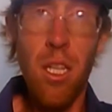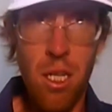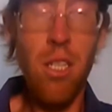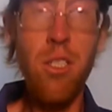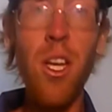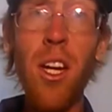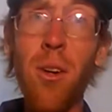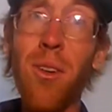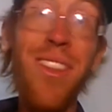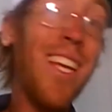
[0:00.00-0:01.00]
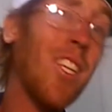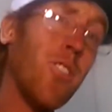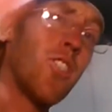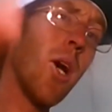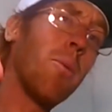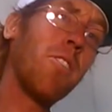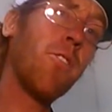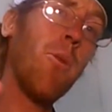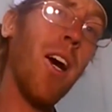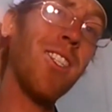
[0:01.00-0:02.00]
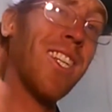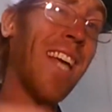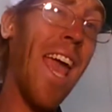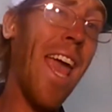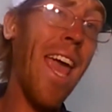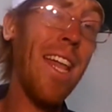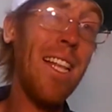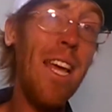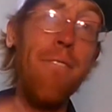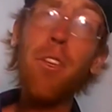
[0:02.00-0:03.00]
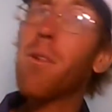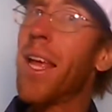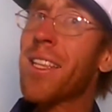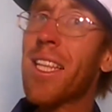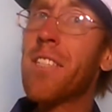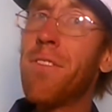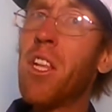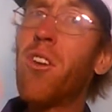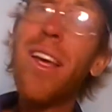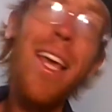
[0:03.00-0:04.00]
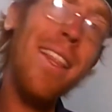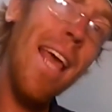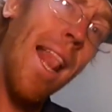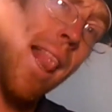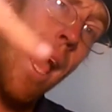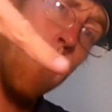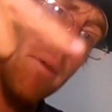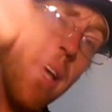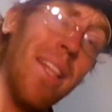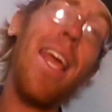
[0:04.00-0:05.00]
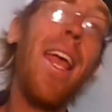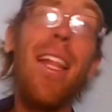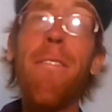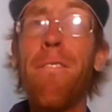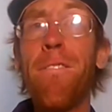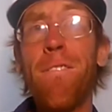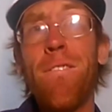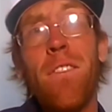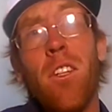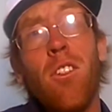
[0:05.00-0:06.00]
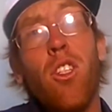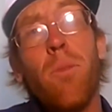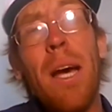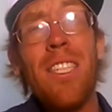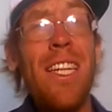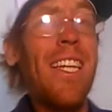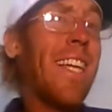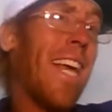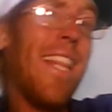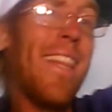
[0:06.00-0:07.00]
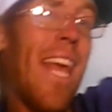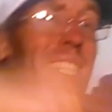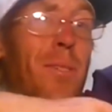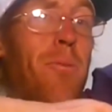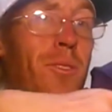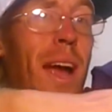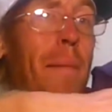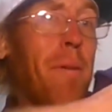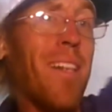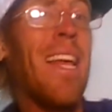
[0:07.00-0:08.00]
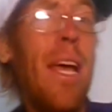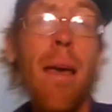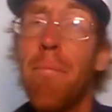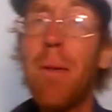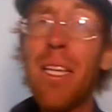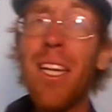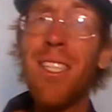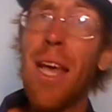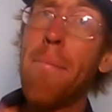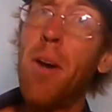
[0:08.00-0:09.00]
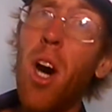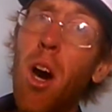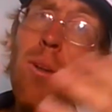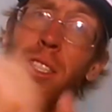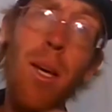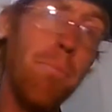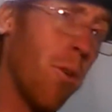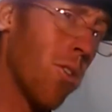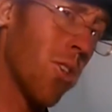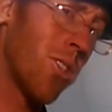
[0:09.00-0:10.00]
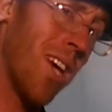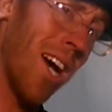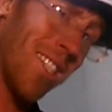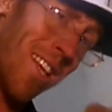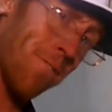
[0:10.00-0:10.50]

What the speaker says: So, thank you so much for watching, and if you like this video, hit that like button, and if you're new to my channel, hit that subscribe button, because I'm always uploading new content for